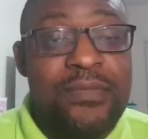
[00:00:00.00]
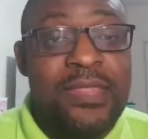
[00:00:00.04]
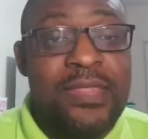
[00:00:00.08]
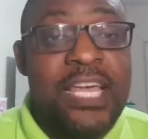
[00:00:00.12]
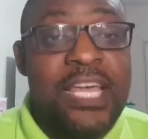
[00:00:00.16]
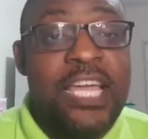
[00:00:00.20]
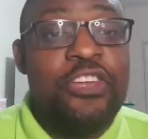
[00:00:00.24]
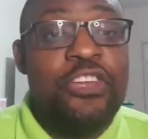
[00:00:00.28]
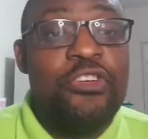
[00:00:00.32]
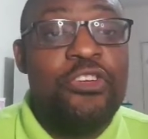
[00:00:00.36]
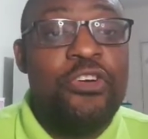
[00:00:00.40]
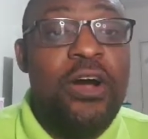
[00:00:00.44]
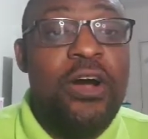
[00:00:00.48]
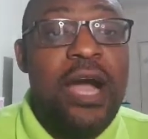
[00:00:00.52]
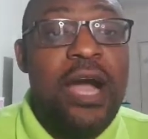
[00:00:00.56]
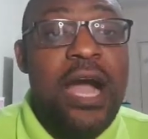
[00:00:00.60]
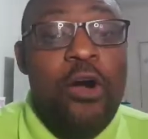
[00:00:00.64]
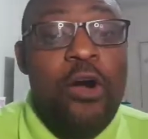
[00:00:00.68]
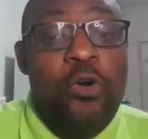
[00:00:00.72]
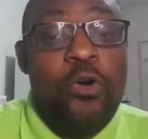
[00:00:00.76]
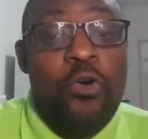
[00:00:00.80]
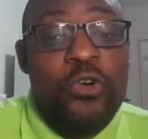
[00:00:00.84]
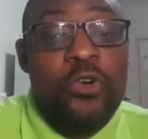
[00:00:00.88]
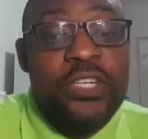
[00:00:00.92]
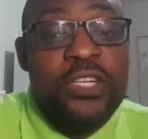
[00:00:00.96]
They know
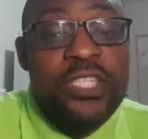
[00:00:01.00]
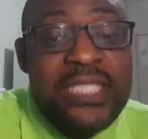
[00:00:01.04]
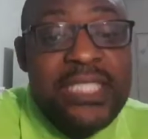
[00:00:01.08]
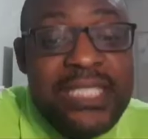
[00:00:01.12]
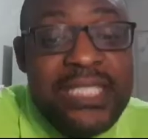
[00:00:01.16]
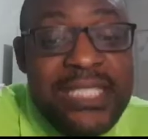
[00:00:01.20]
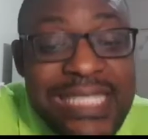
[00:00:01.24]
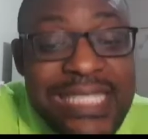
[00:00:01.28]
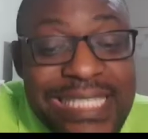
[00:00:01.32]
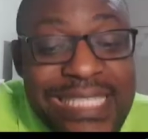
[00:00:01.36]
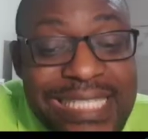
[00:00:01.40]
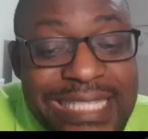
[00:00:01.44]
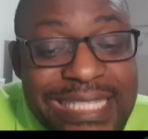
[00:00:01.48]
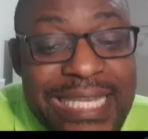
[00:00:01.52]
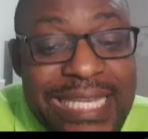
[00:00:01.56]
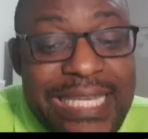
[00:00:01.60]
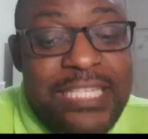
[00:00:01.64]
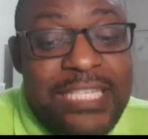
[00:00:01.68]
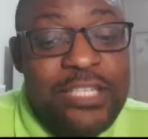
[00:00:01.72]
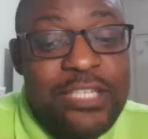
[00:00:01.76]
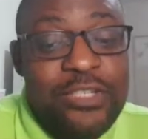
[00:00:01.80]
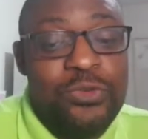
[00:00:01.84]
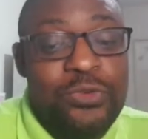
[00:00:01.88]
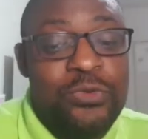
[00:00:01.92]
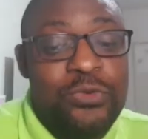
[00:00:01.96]
how
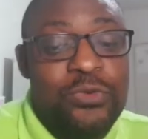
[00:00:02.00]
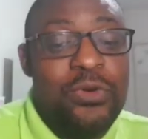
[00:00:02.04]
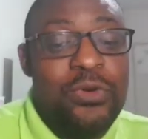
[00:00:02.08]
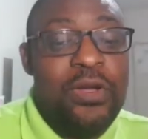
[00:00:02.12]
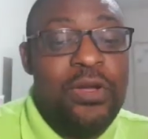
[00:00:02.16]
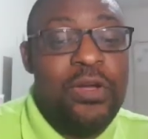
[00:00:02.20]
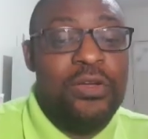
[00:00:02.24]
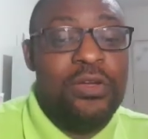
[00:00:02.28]
consistent you